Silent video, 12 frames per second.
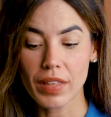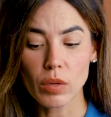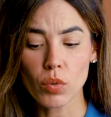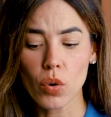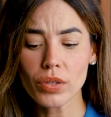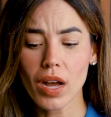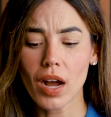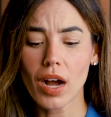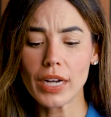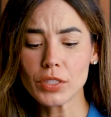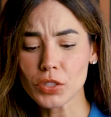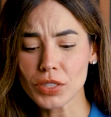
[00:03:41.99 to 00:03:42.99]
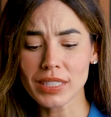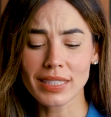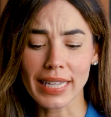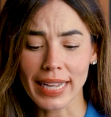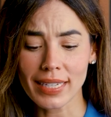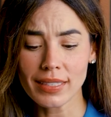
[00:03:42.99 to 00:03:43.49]
they won't
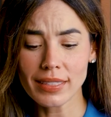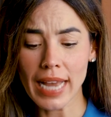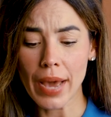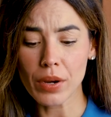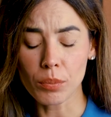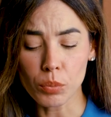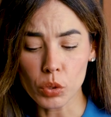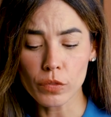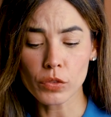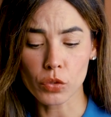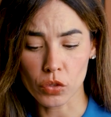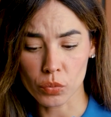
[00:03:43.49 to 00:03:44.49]
understand how to move